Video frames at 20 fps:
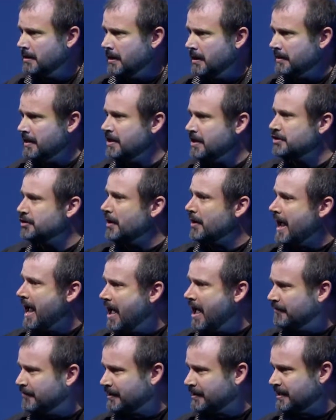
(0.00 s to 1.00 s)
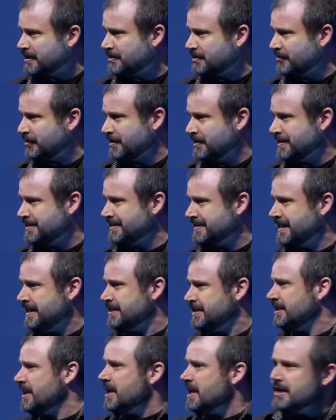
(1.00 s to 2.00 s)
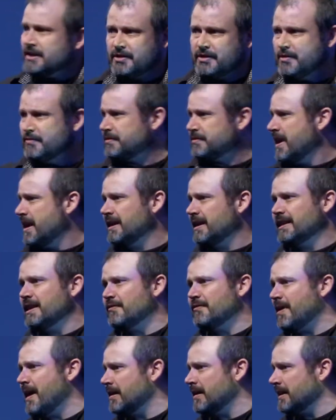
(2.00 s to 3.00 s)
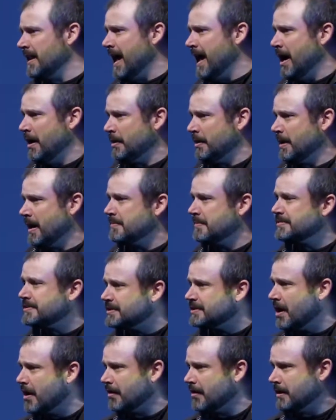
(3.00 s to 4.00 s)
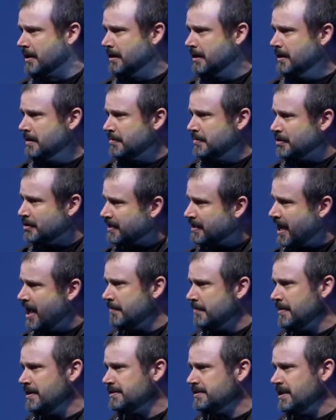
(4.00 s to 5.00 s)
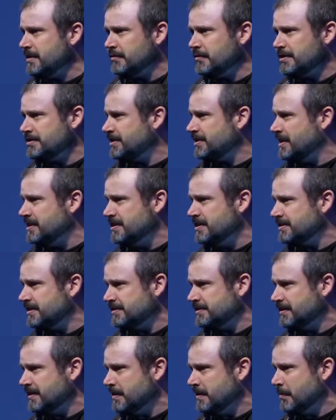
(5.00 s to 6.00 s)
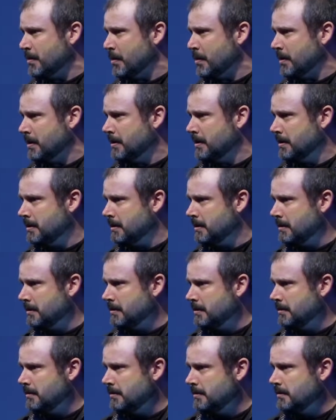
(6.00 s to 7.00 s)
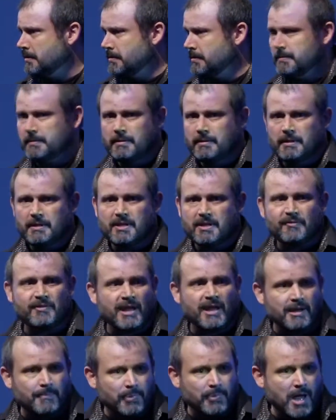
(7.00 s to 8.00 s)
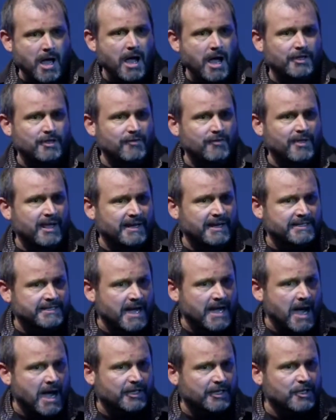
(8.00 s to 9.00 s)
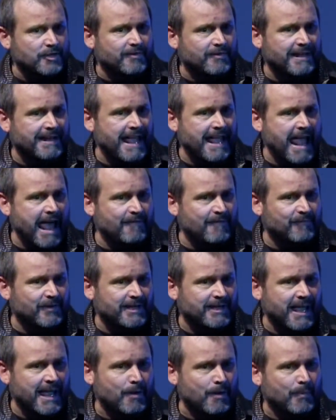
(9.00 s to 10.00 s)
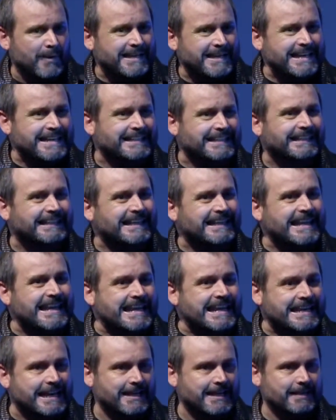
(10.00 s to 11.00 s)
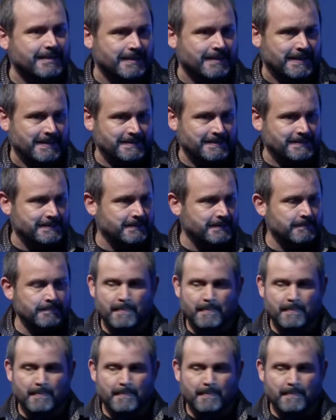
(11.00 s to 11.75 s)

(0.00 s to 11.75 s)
And as your advocates for these kids, you've got to live out loud. I'm sorry, but you can't be secret geniuses anymore. You've got to blog, you've got to talk, you've got to advocate. We need to lead this.